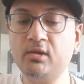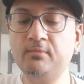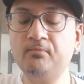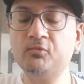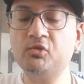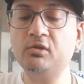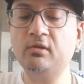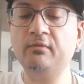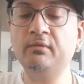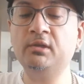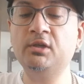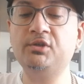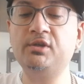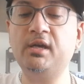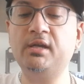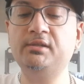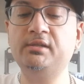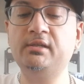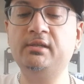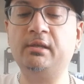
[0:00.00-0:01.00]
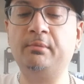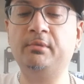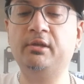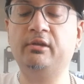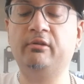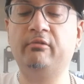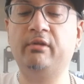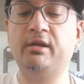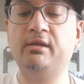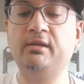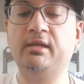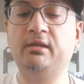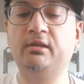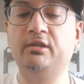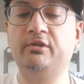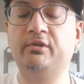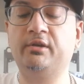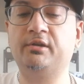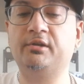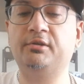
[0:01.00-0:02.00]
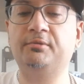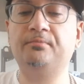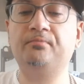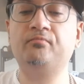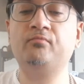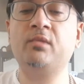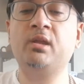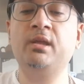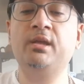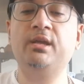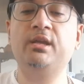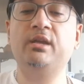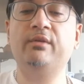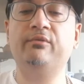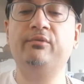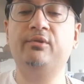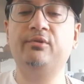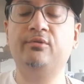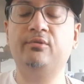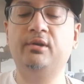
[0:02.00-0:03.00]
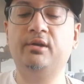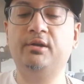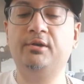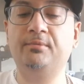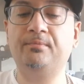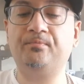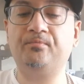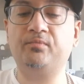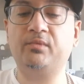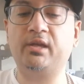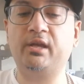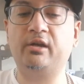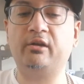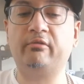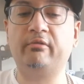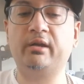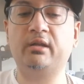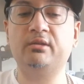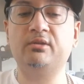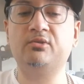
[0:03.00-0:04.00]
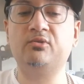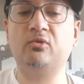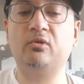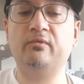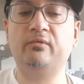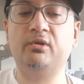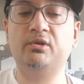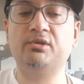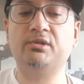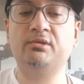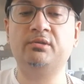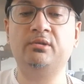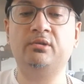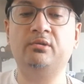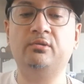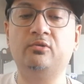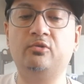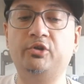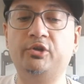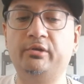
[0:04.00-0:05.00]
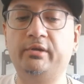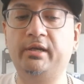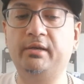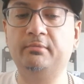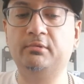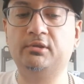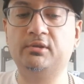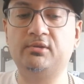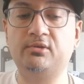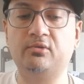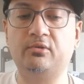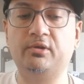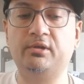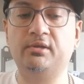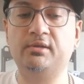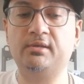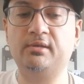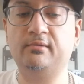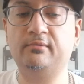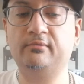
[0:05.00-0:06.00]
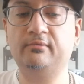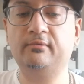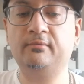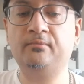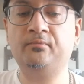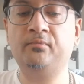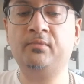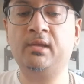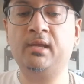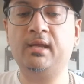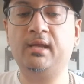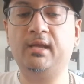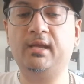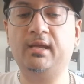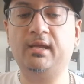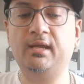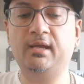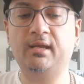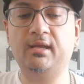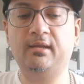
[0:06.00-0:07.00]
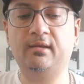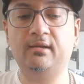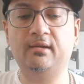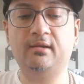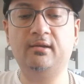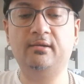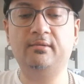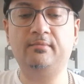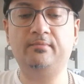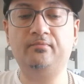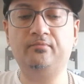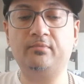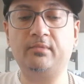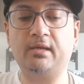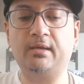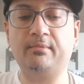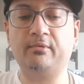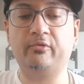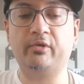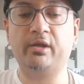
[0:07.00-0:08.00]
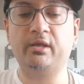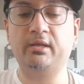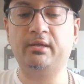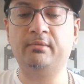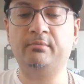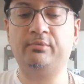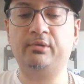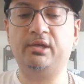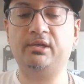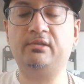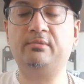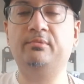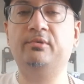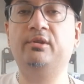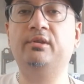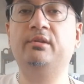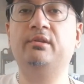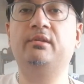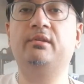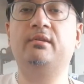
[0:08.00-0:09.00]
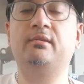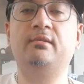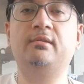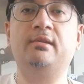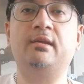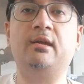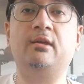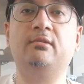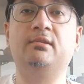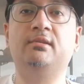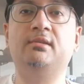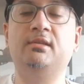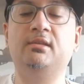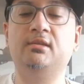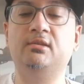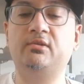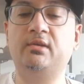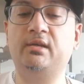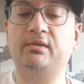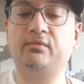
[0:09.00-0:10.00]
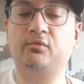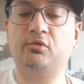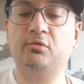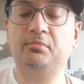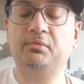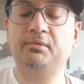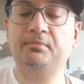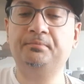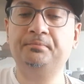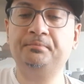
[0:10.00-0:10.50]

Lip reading: So even the JiaJi can be a great daily drinker if you get a correctly stored version, or you're able to store it yourself. And I'm greatly impressed with how this tea is transformed.